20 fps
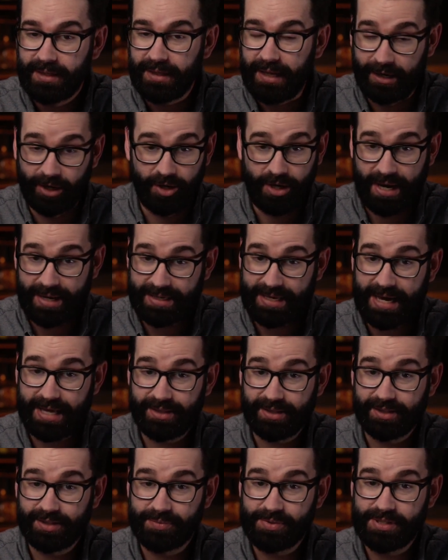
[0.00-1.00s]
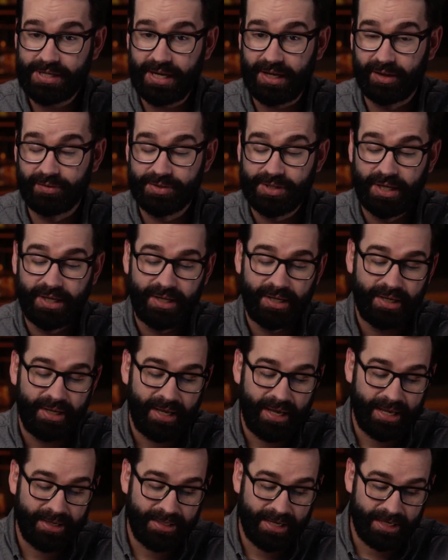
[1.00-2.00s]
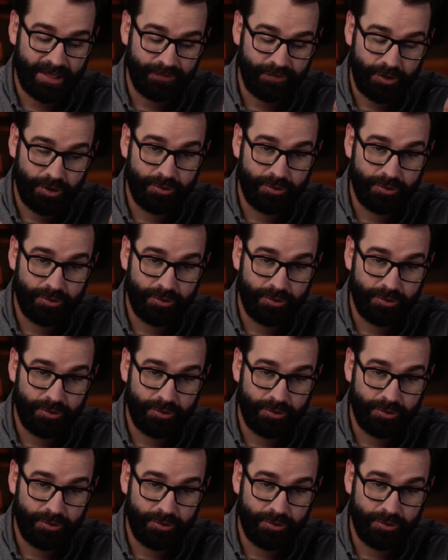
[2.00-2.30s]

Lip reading: and are not Catholic themselves, and yet if